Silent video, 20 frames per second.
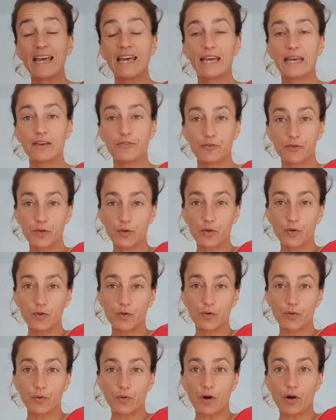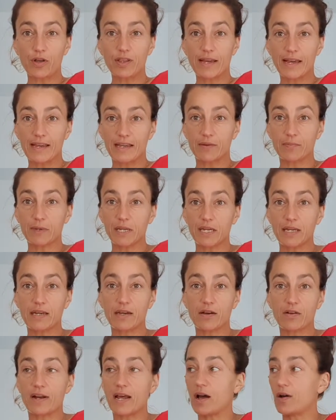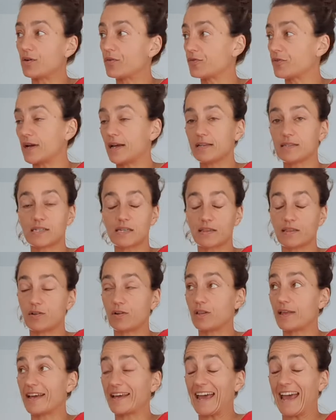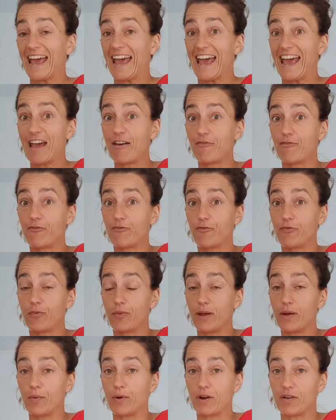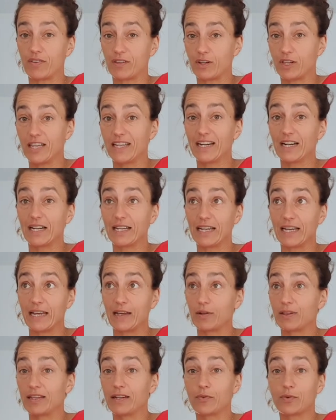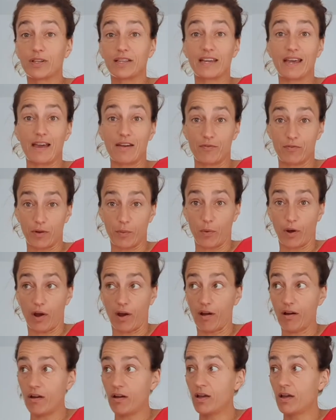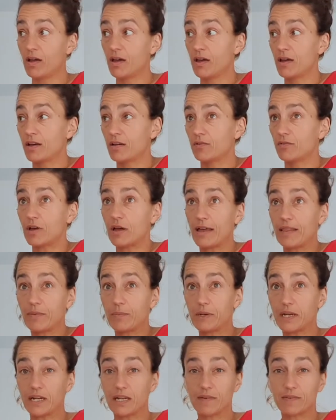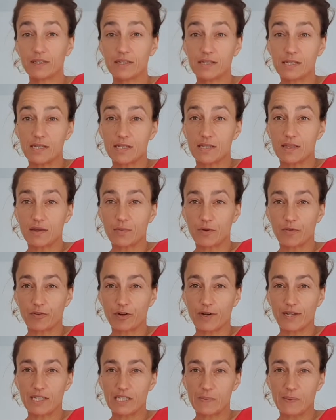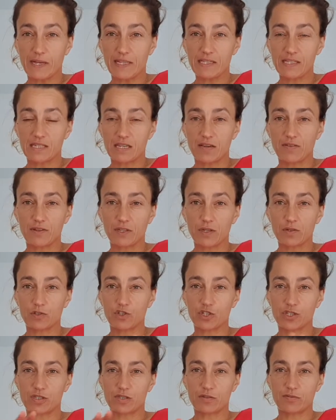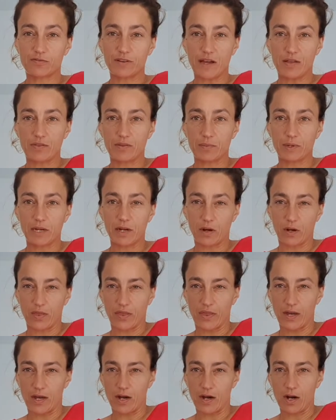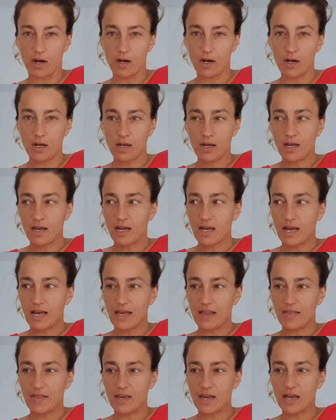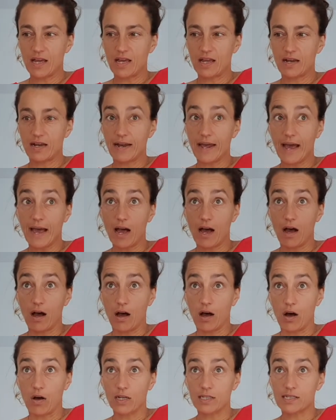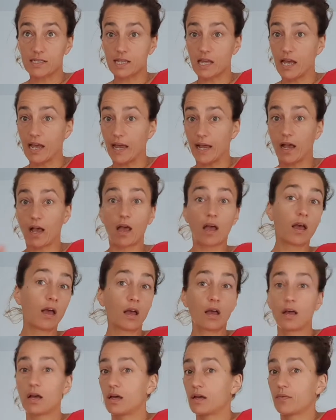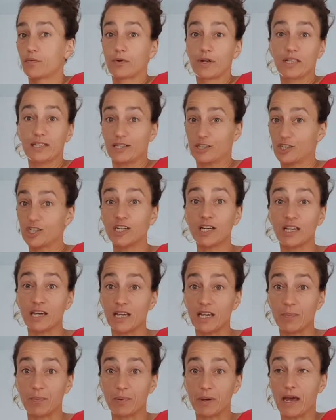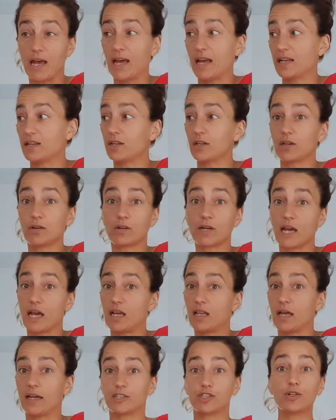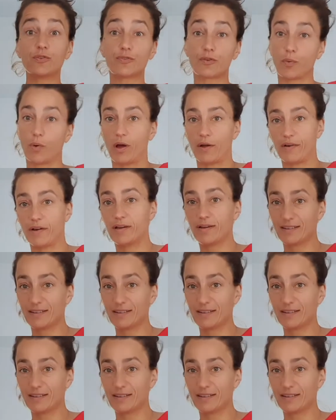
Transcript: if you are like me here now in France and they're like everywhere, they're literally everywhere. At the beginning of the season, they were very expensive and you just found them here and there. And then now it's like really cheap and you get like 2 for 1,